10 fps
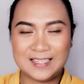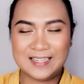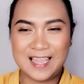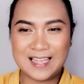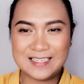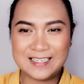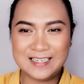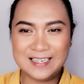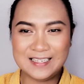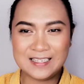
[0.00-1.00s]
The answer
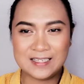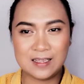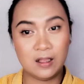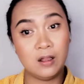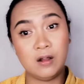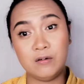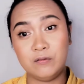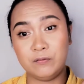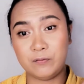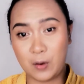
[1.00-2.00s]
is
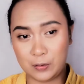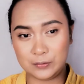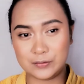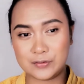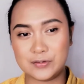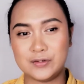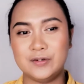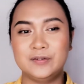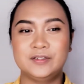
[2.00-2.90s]
false.